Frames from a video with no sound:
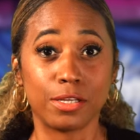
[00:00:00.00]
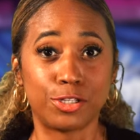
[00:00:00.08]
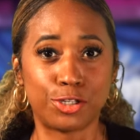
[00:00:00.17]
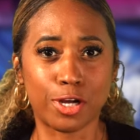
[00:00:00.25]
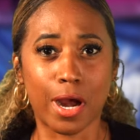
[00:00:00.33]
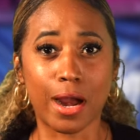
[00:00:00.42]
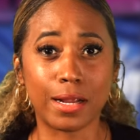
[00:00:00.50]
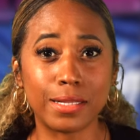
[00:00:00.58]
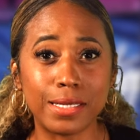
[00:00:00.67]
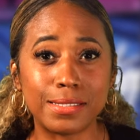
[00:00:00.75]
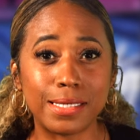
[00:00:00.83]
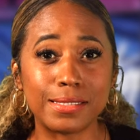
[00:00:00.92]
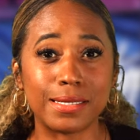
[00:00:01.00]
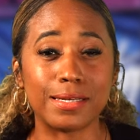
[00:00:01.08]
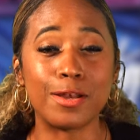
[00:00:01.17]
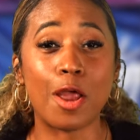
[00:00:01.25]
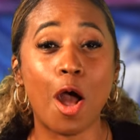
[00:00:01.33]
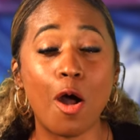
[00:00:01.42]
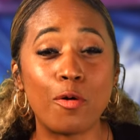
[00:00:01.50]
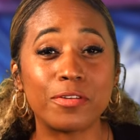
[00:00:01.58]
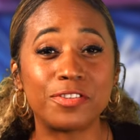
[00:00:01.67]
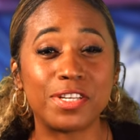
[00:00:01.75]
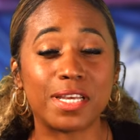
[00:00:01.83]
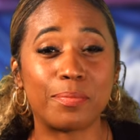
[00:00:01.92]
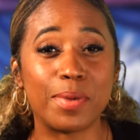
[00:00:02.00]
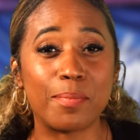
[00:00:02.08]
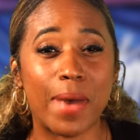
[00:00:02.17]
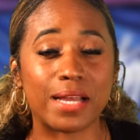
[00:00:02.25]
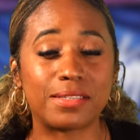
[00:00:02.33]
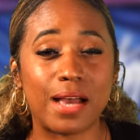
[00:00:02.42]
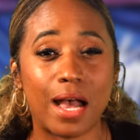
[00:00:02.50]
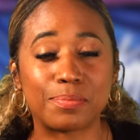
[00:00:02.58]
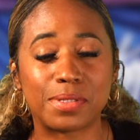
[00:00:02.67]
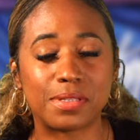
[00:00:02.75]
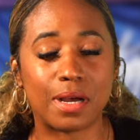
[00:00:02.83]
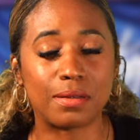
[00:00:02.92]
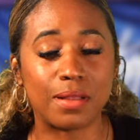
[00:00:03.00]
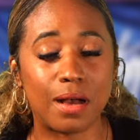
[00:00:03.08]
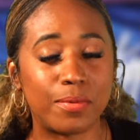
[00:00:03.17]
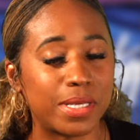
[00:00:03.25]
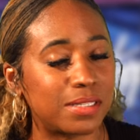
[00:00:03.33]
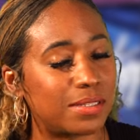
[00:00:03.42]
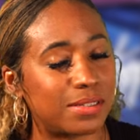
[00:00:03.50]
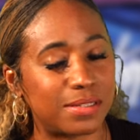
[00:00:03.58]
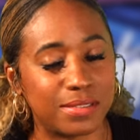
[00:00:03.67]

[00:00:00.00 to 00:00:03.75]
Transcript: Charli doesn't know if she can be my top soloist.